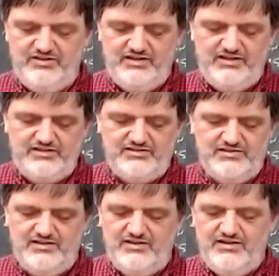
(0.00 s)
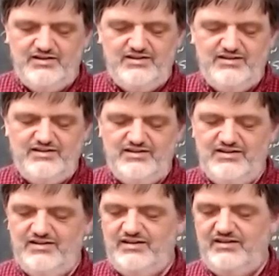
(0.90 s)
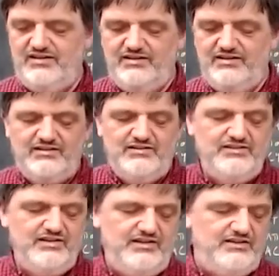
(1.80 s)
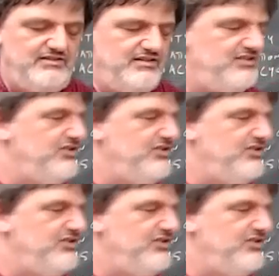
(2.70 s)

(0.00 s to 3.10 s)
in it. Uh, the the